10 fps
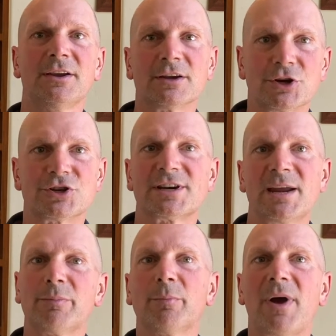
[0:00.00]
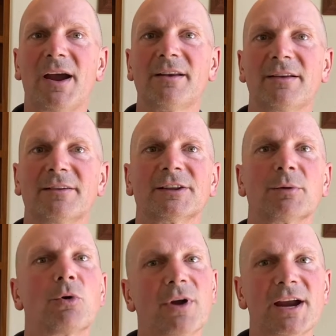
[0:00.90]
You should keep in mind that the
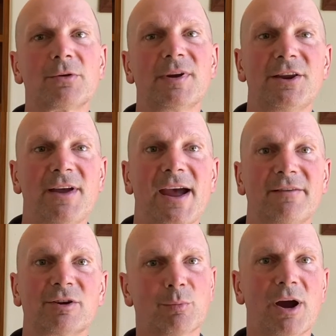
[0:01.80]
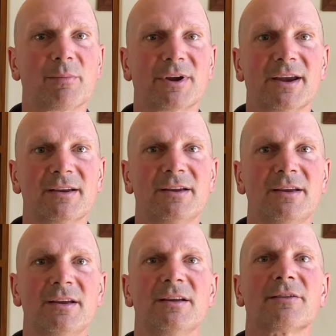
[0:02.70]
more equity you have in a property,
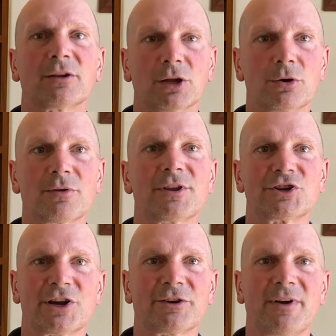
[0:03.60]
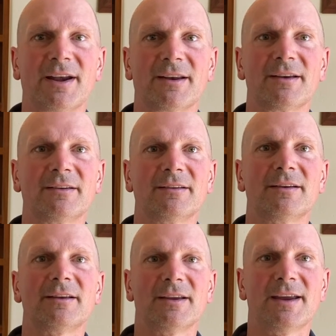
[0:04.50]
the lower the generated
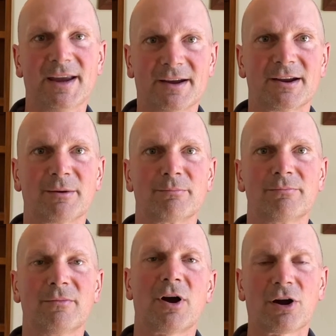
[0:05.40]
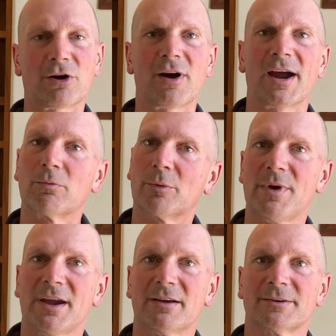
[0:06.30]
income, RI, will
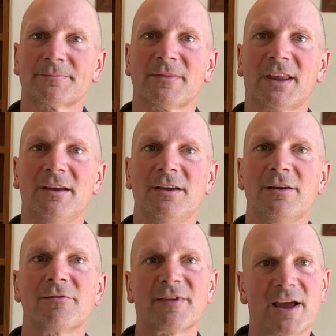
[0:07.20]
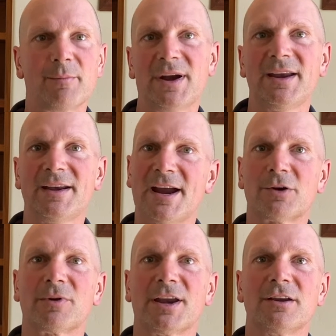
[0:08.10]
be. For that money in
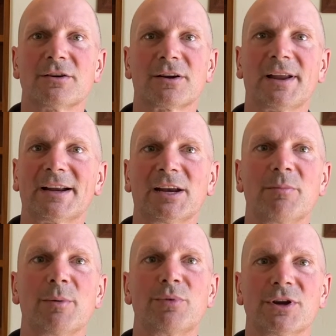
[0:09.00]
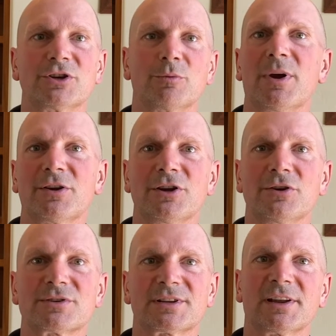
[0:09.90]
equity could likely be put to better
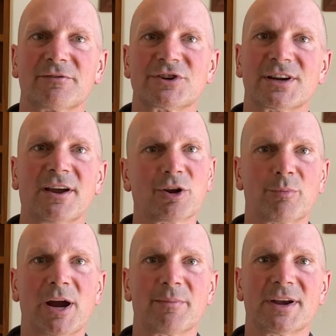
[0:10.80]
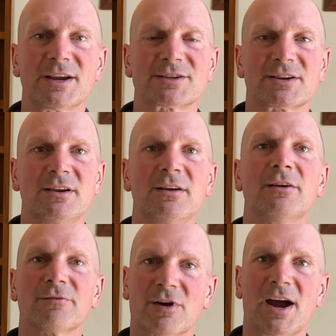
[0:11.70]
use leveraging other properties
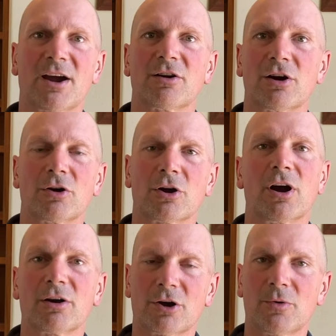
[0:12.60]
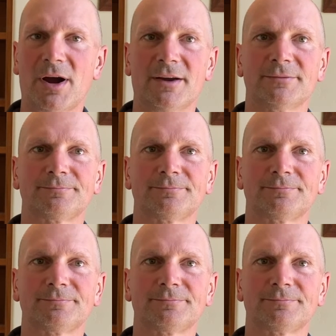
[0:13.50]
for a higher ROI.